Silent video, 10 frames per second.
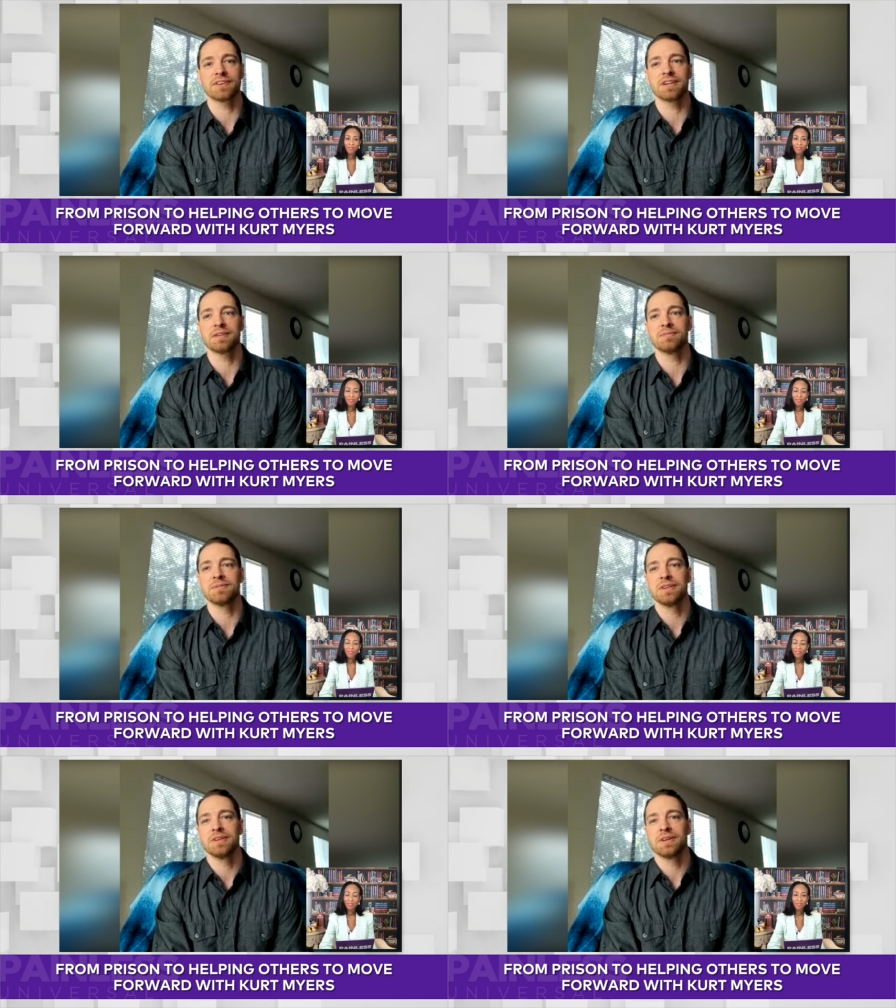Uh,
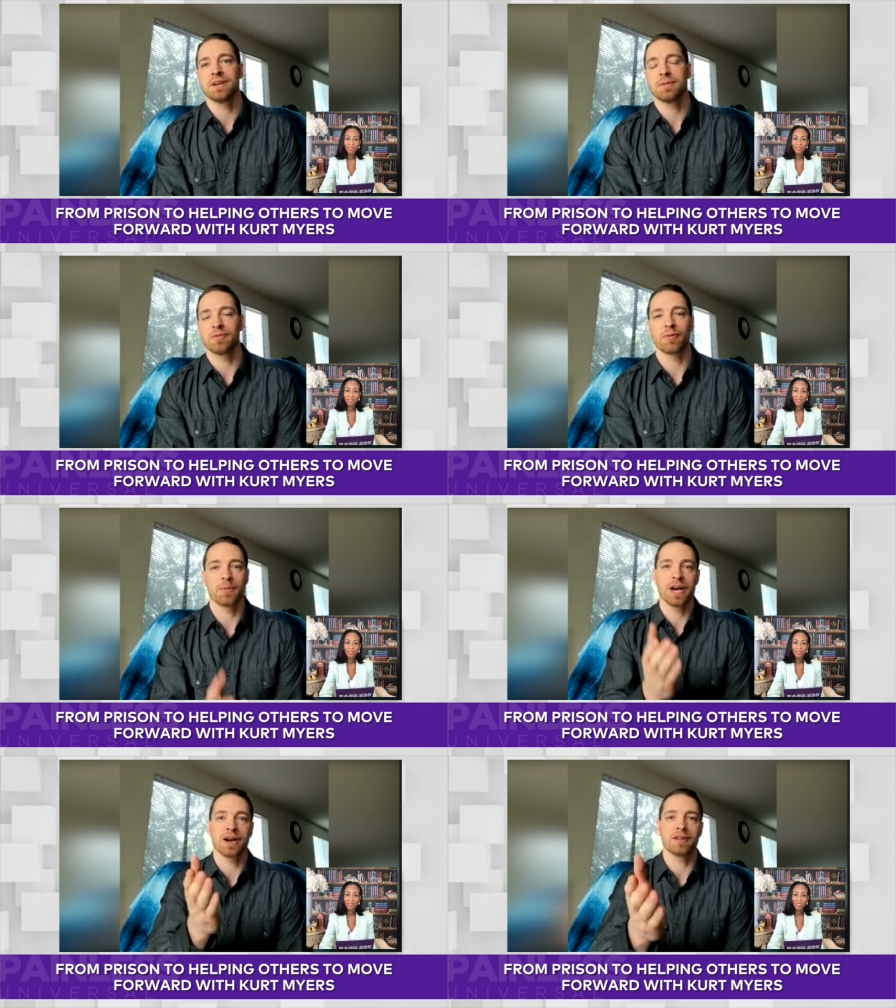uh, before
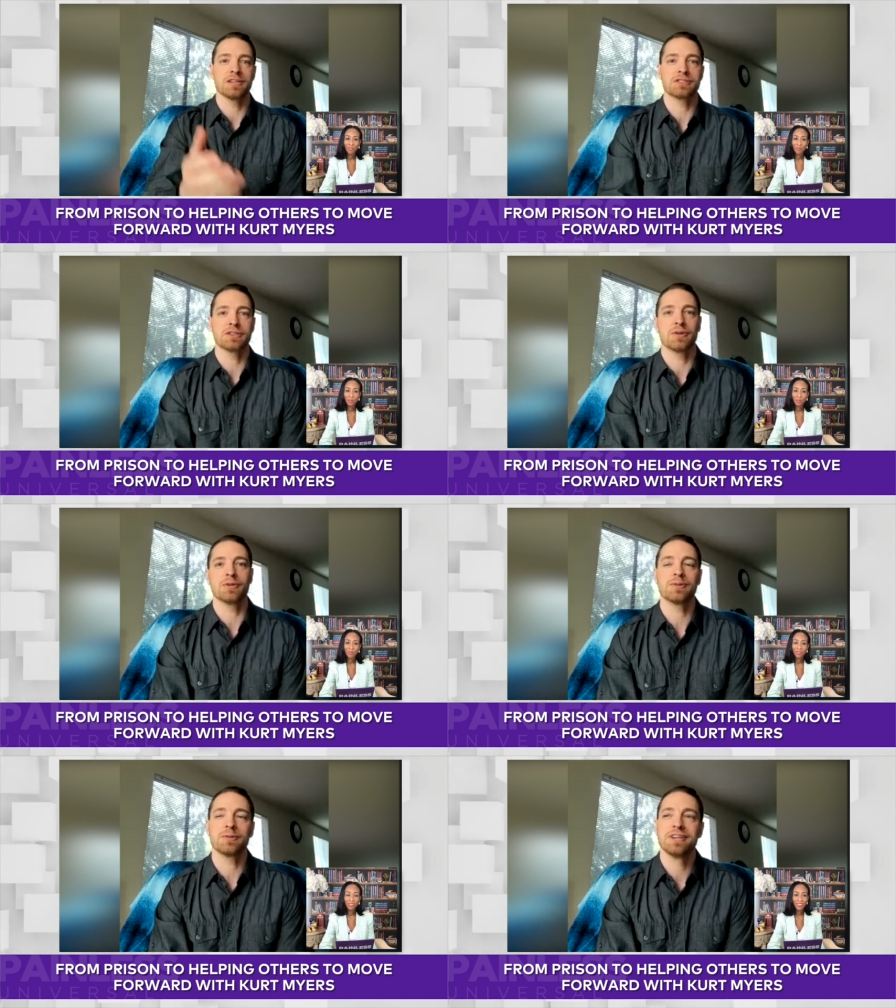we got on this
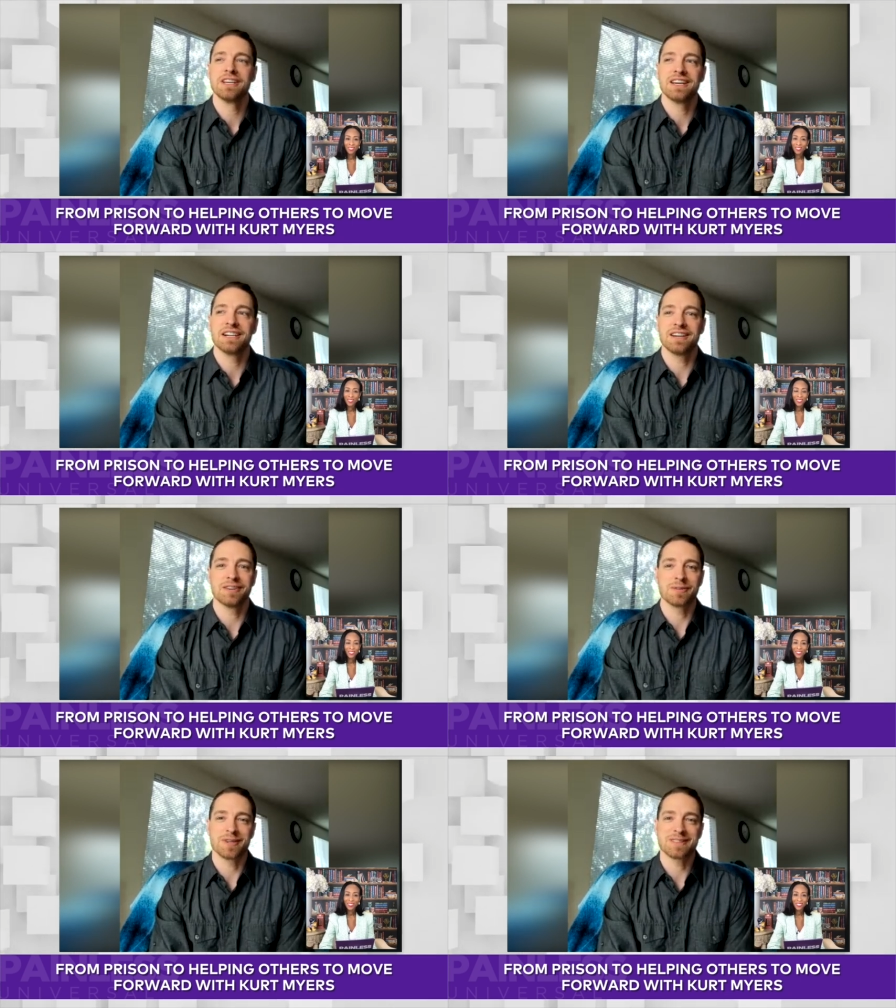show, uh,
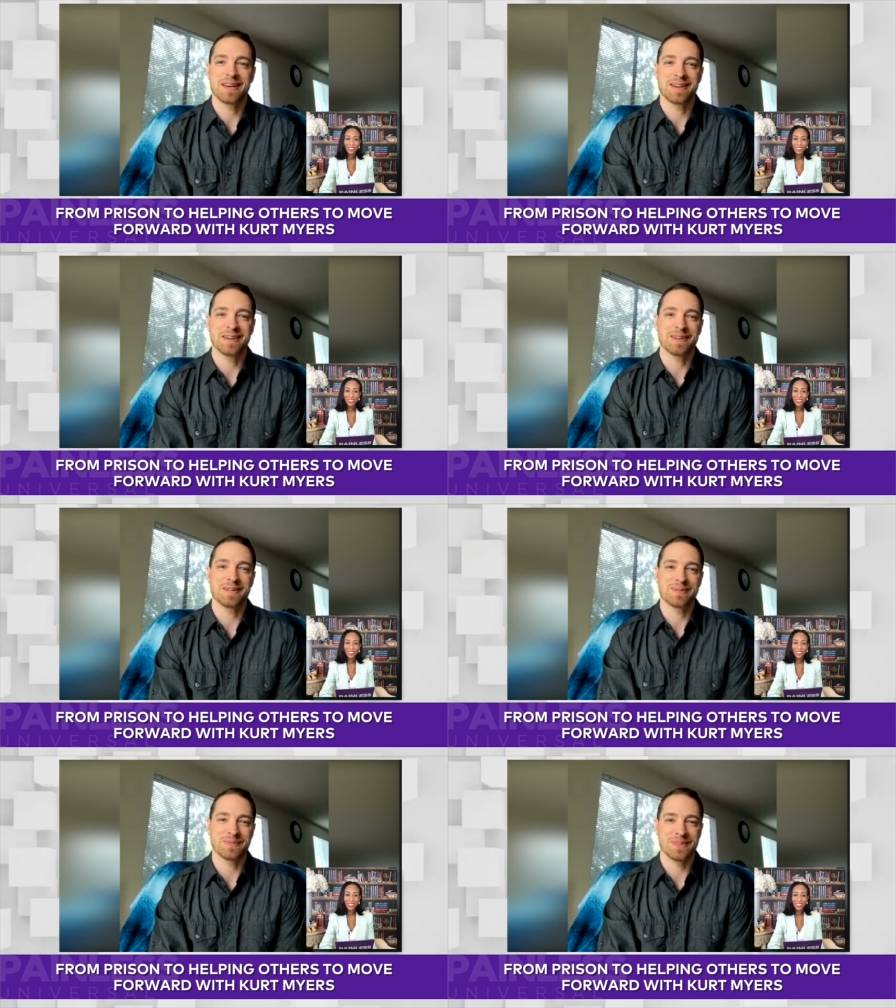we were t-
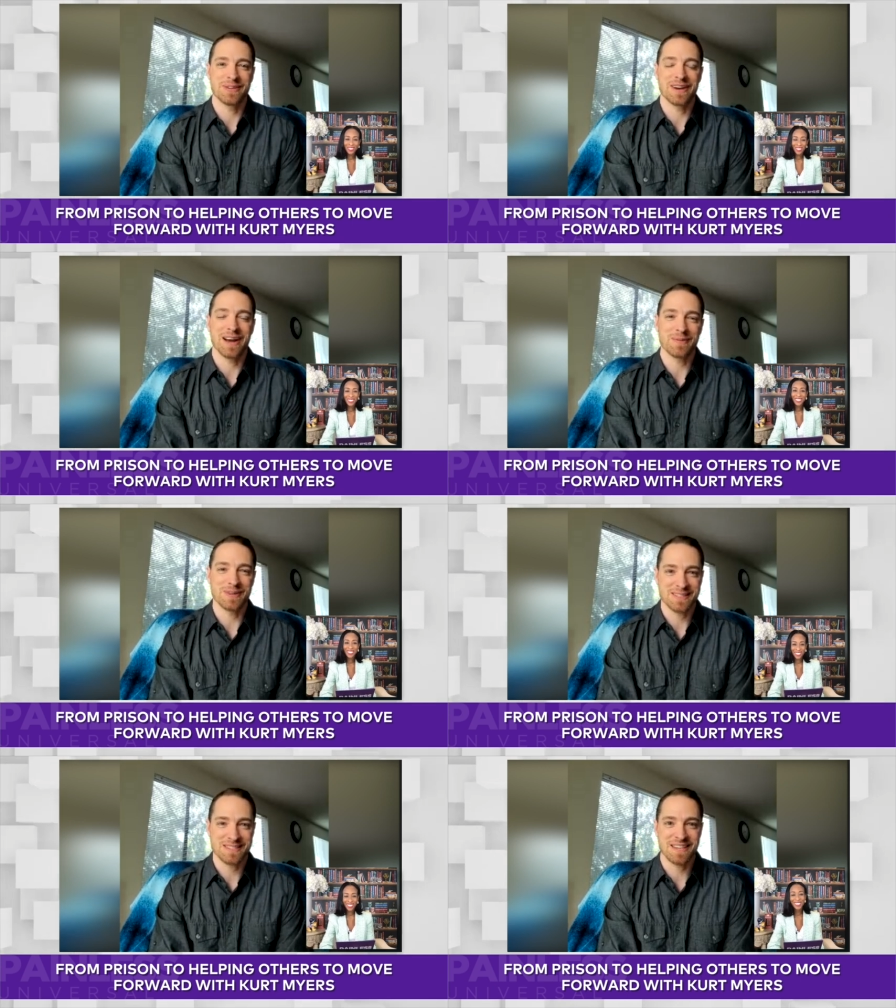uh, you and I were
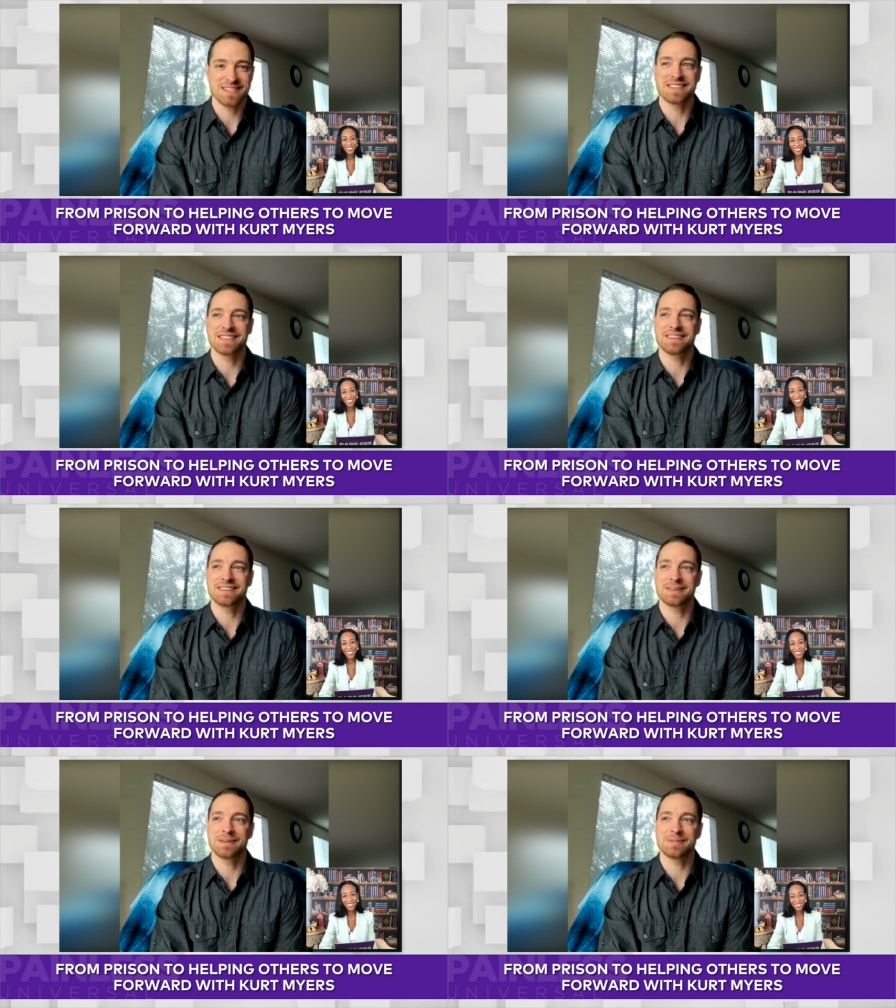discussing
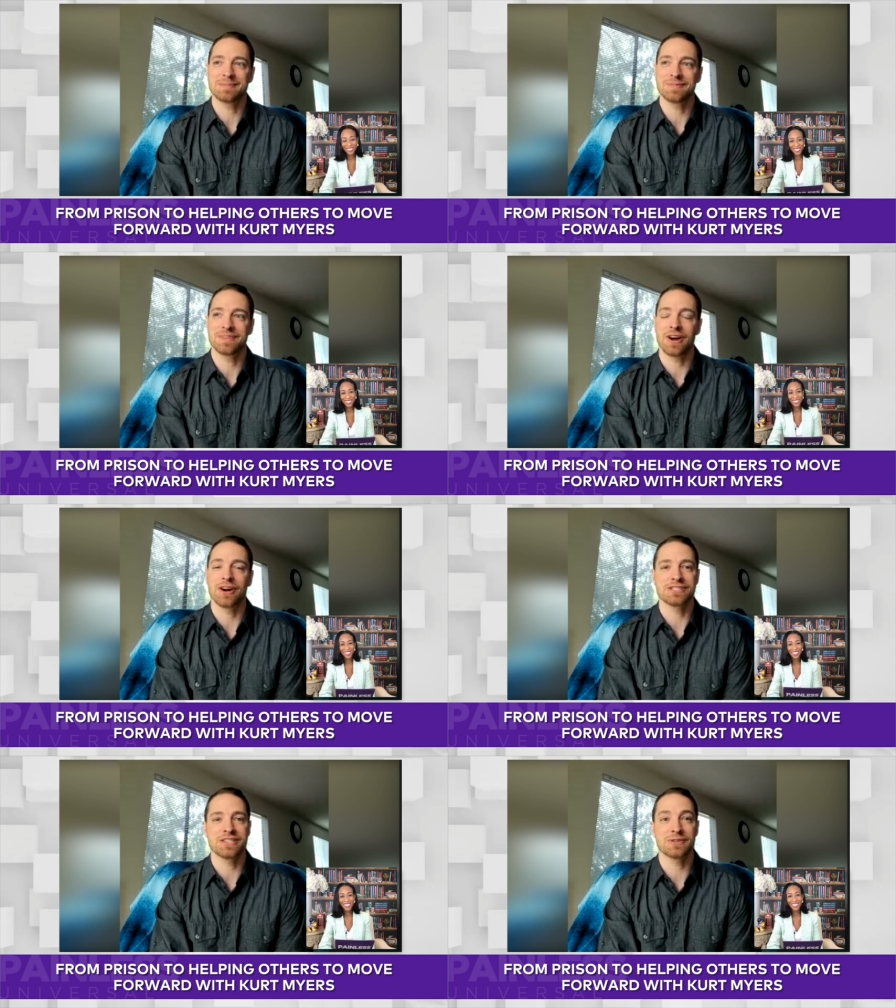yeah. um,
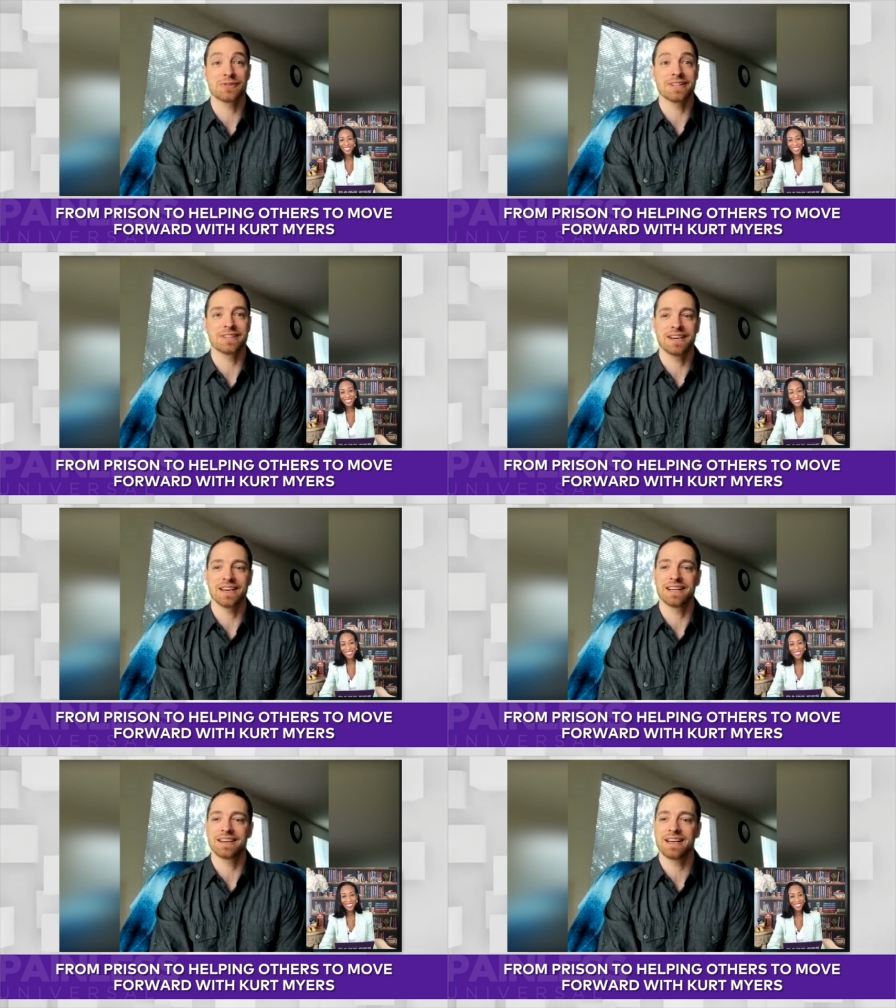our children
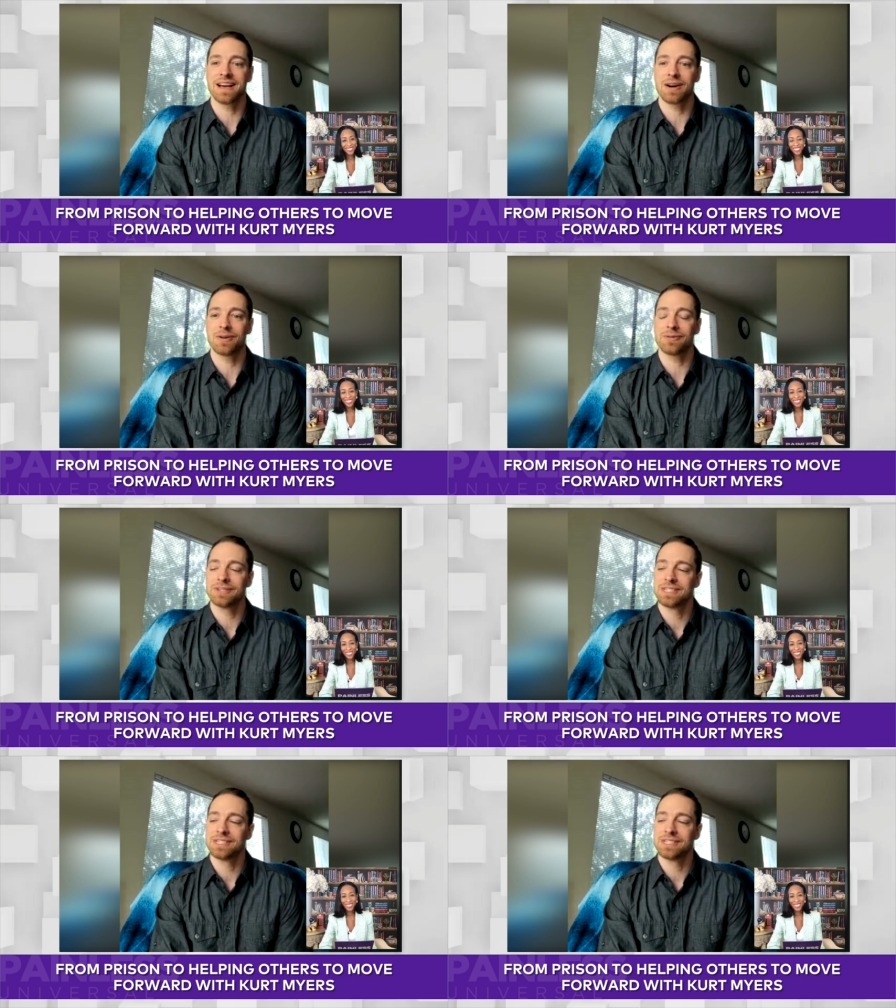and how